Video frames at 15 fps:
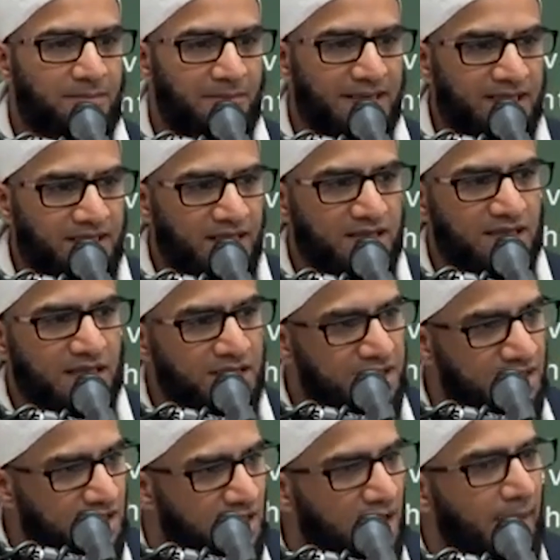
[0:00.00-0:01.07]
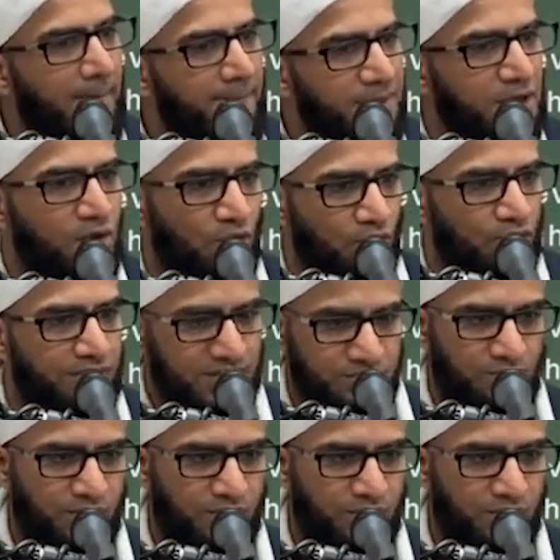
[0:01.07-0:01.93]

Making the niyyah pure.